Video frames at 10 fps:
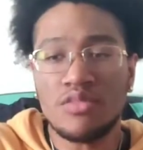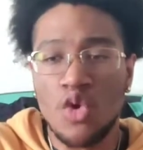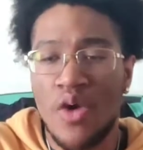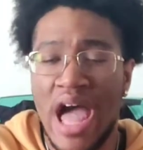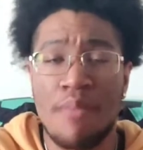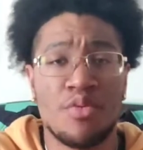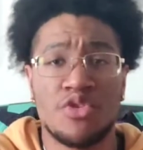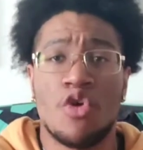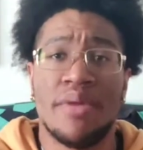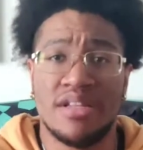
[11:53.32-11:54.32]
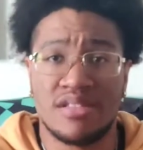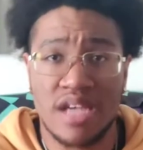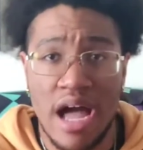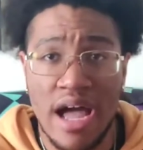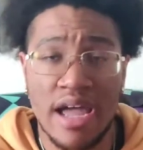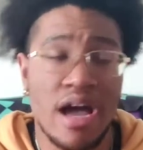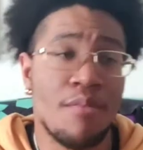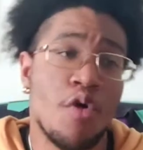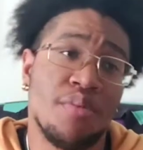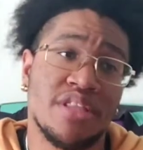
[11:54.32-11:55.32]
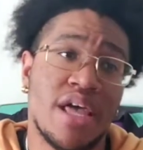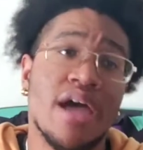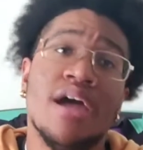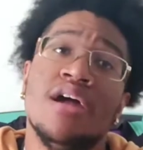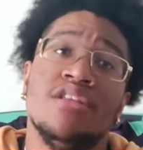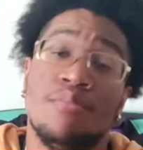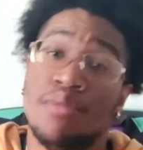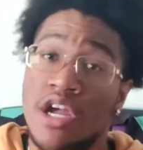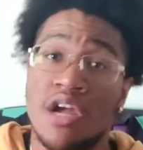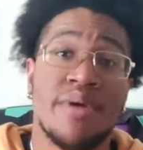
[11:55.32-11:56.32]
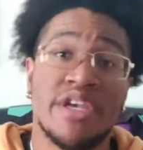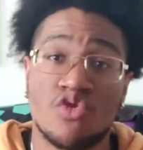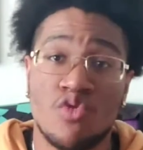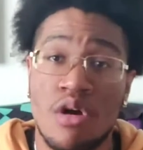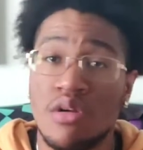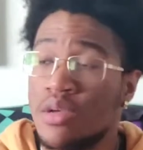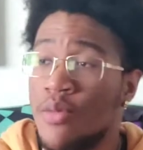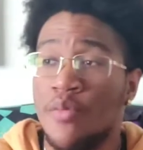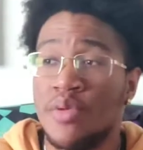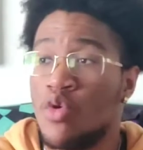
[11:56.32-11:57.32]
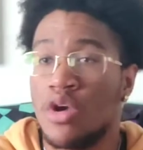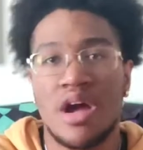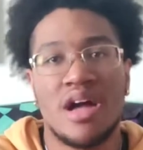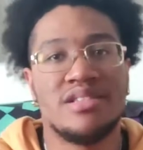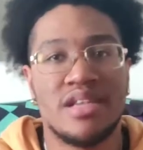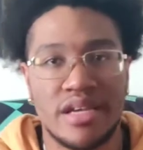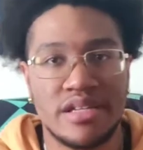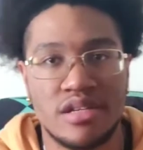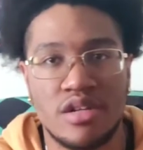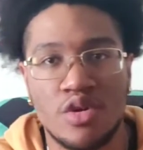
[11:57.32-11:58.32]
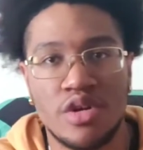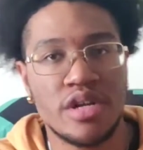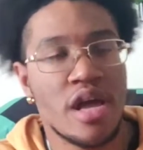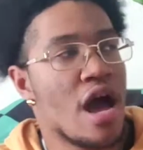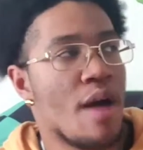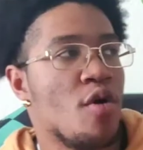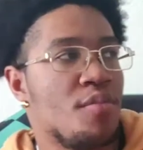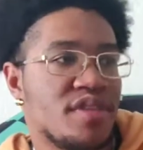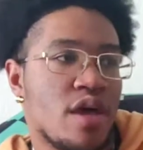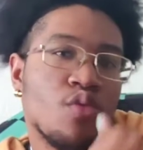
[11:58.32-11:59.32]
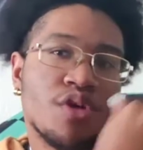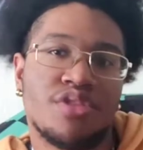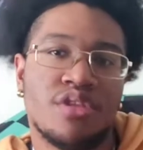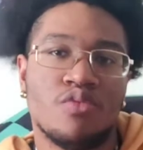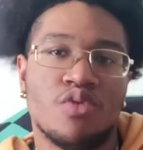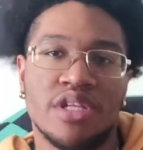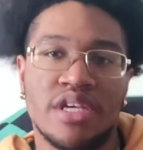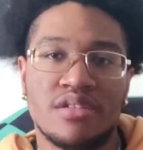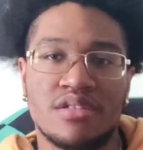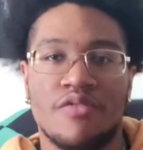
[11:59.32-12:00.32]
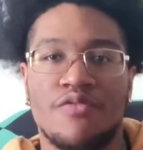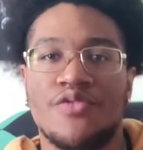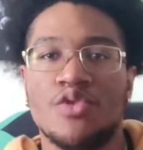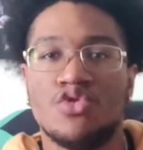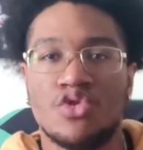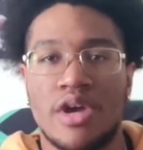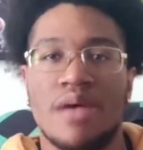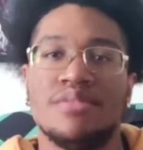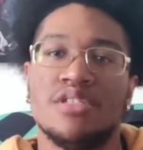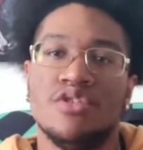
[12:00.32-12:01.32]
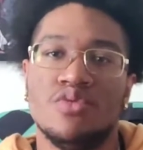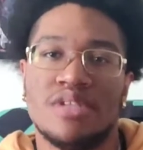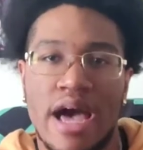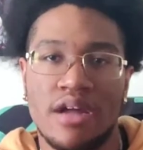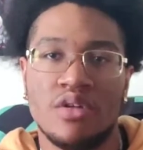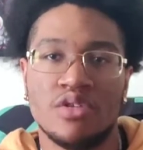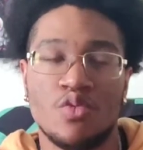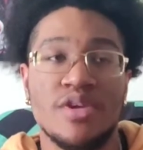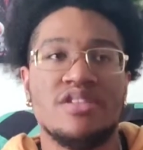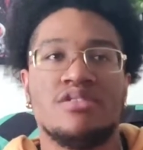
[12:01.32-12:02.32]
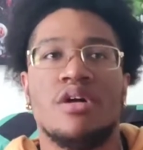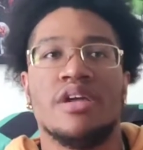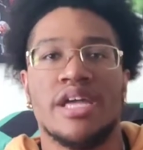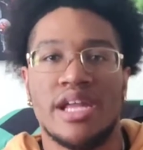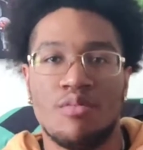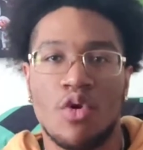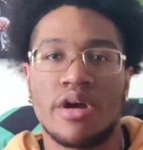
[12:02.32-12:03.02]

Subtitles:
what happened with No Man's Sky. I'm hoping that the player base grows. I'm hoping more content gets included. I'm hoping that with the release of future MCU titles, we start getting more